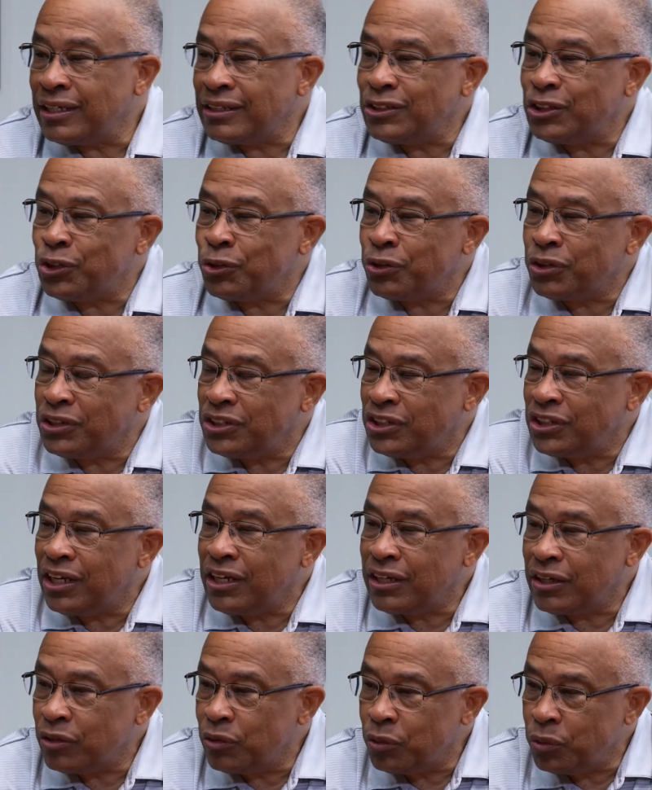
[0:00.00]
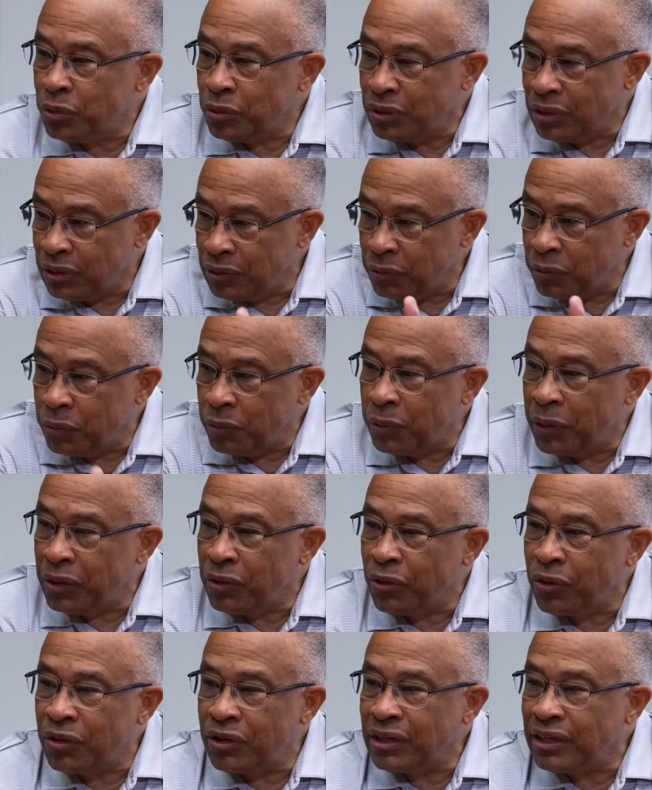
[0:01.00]
George Young, who
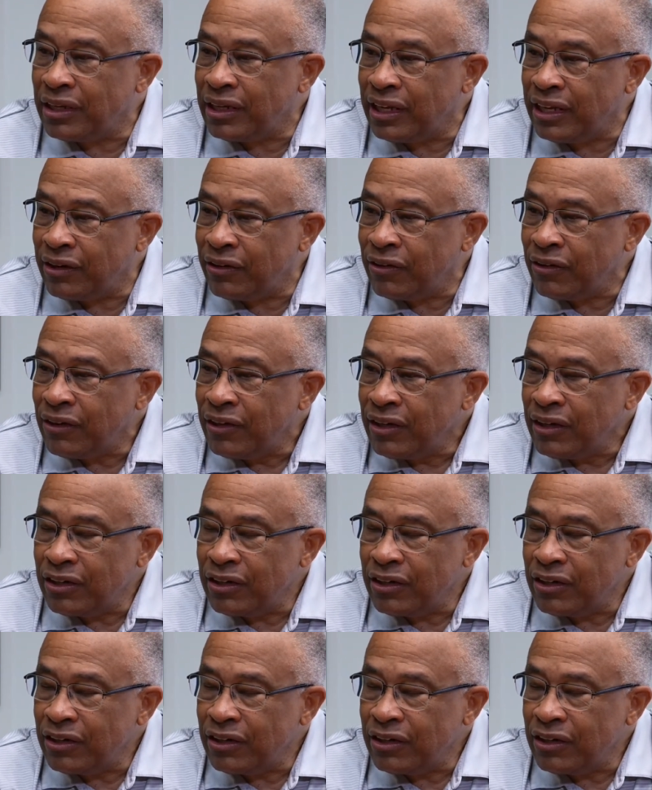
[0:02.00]
went on later,